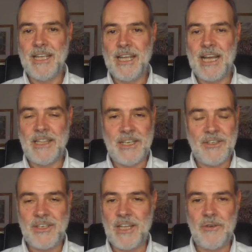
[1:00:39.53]
Yep. And they
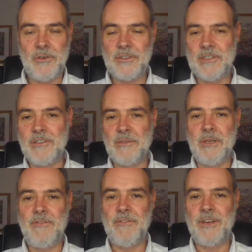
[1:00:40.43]
just get the hooks into them
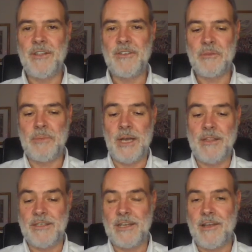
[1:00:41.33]
even further. So by
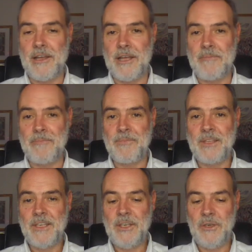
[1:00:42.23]
the time
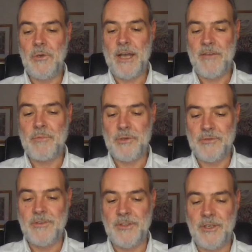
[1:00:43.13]
you have
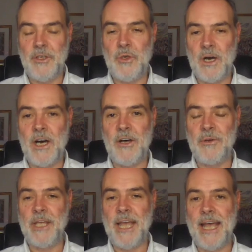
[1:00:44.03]
proven that you are
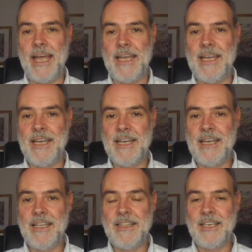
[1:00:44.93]
okay,
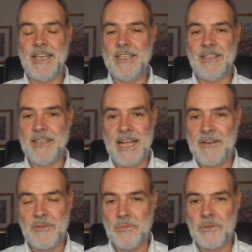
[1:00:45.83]
the kid now
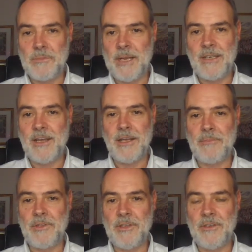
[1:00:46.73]
doesn't want to spend time
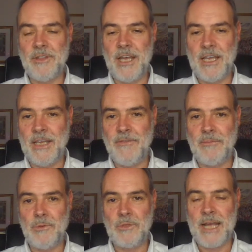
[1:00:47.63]
with you. They're even
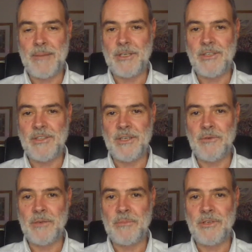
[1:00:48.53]
more damaged than they
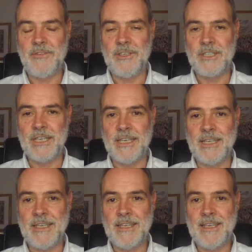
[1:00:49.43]
were previously.
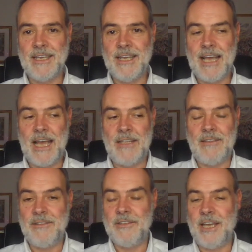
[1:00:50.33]

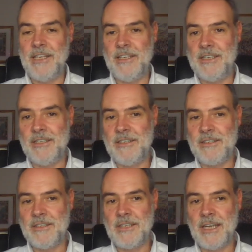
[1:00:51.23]
And the alienator
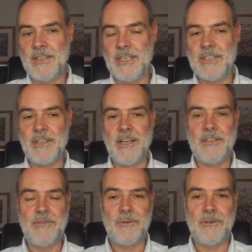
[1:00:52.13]
doesn't get
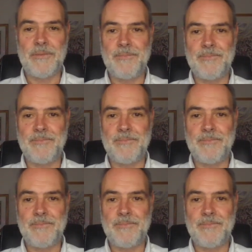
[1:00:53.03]
chastised for it.